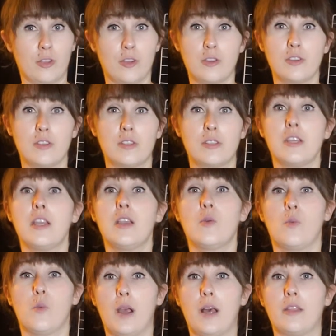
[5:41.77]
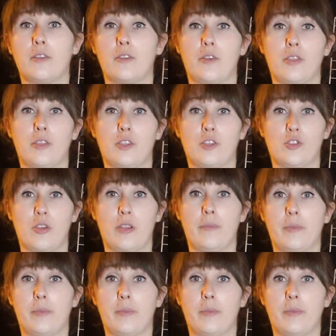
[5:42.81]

thirst while they're on the trip.